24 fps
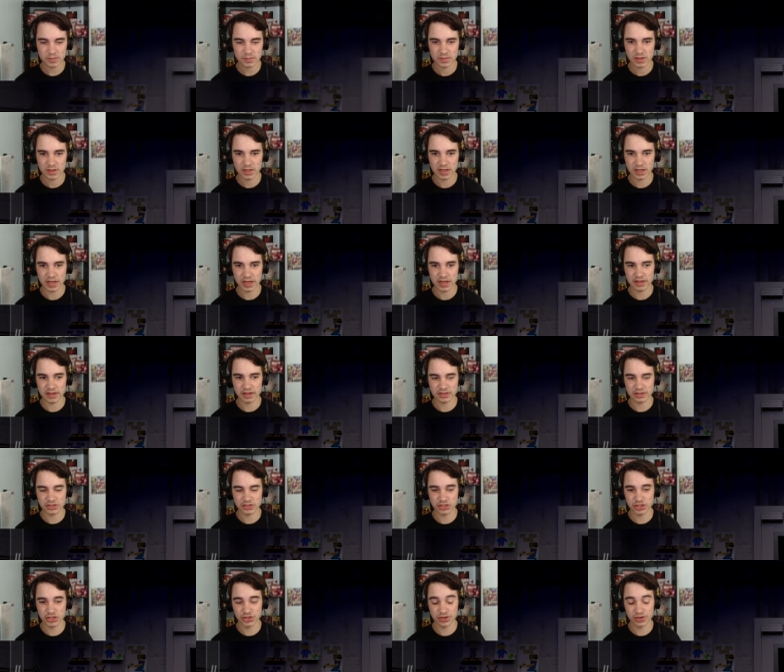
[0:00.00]
Okay, that
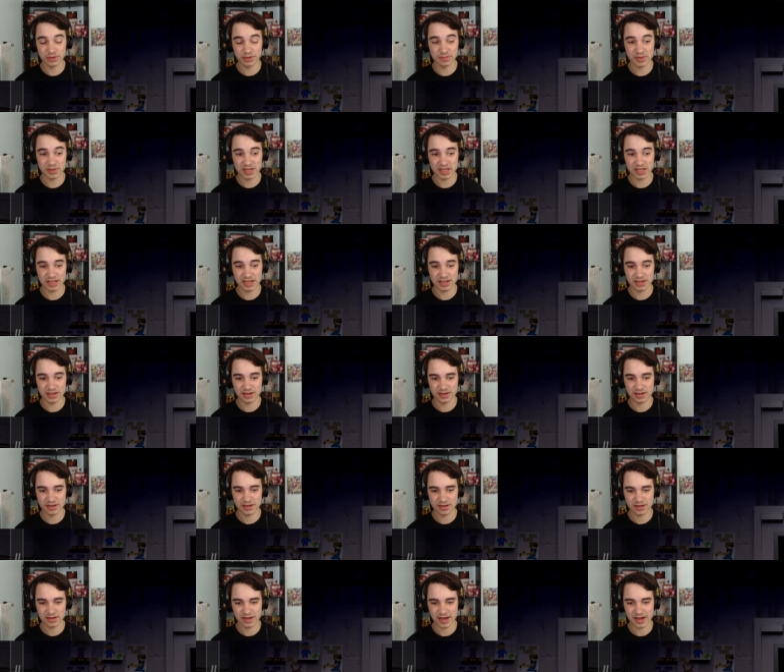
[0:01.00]
should be
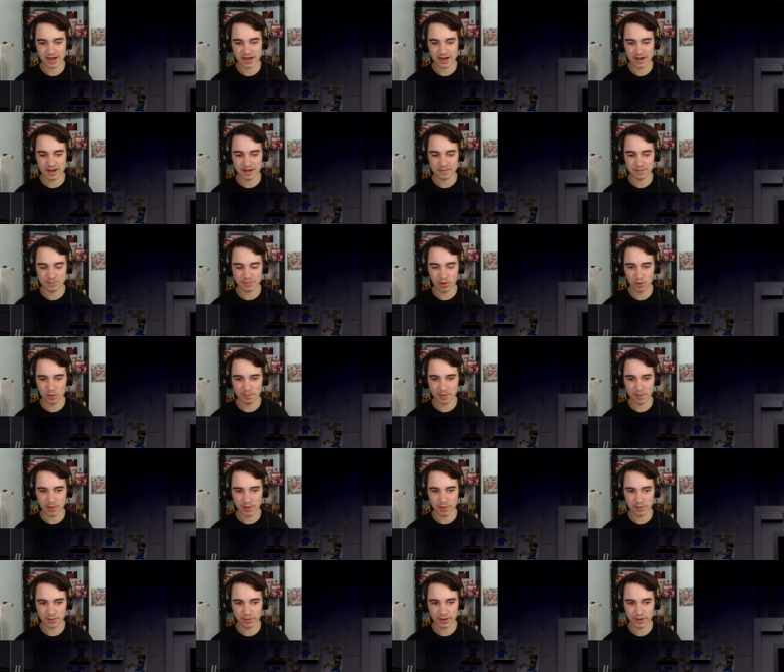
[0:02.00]
uh,
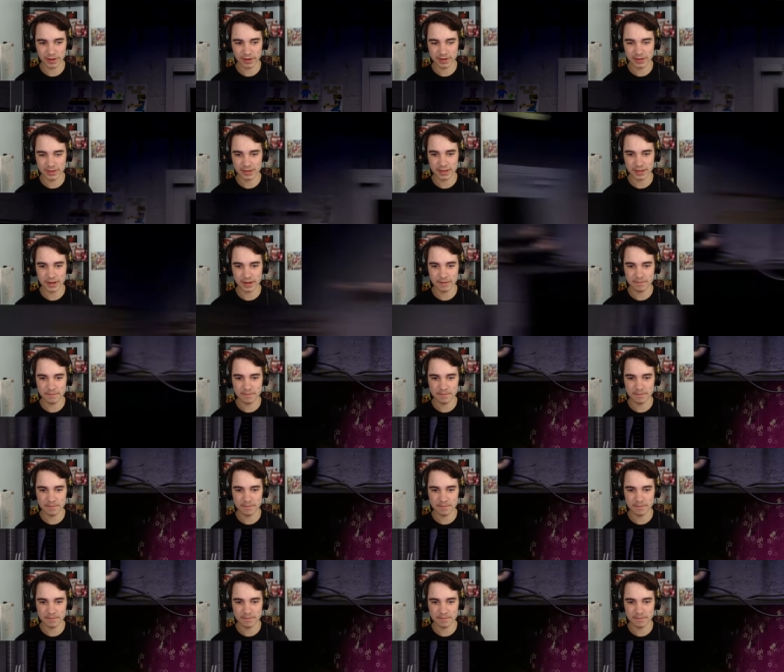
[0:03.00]
Popo, right? Yep.